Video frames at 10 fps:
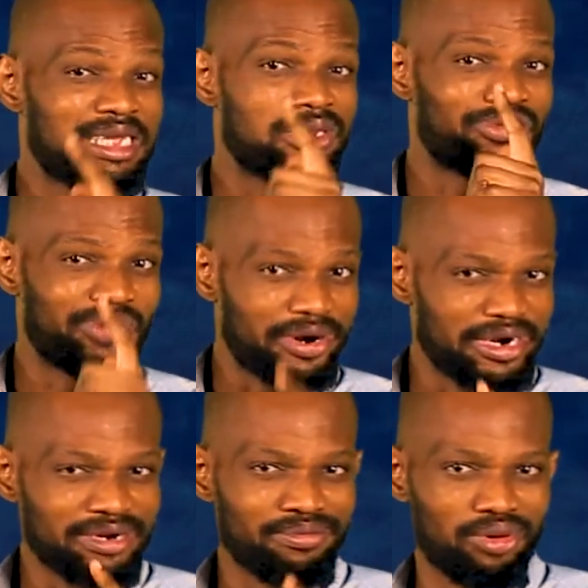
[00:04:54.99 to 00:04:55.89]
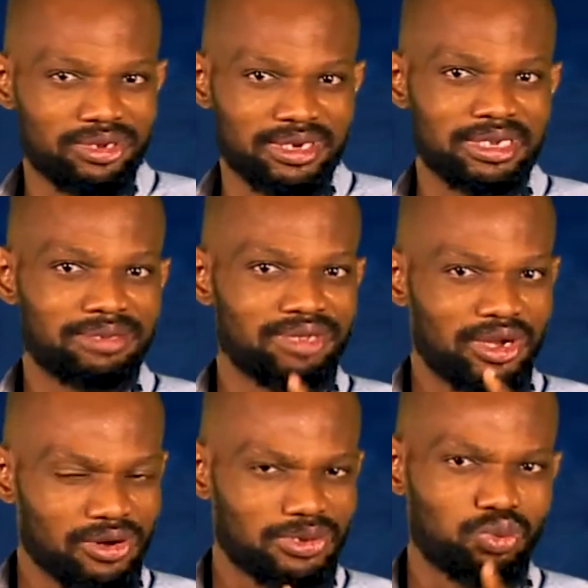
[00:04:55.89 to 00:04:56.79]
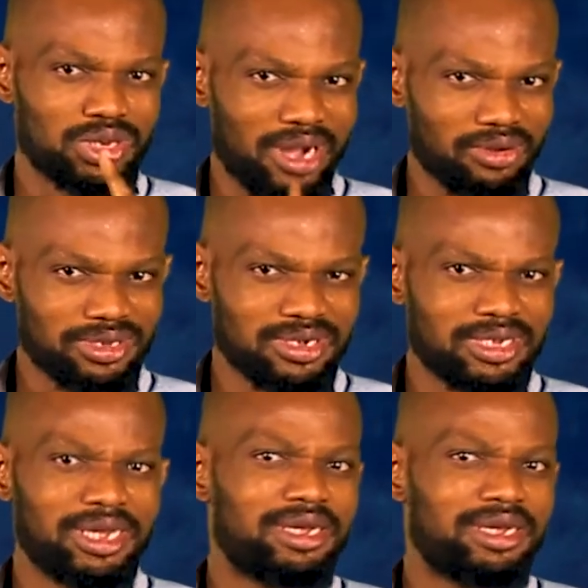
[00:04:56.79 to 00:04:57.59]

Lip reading: is very important, because without it,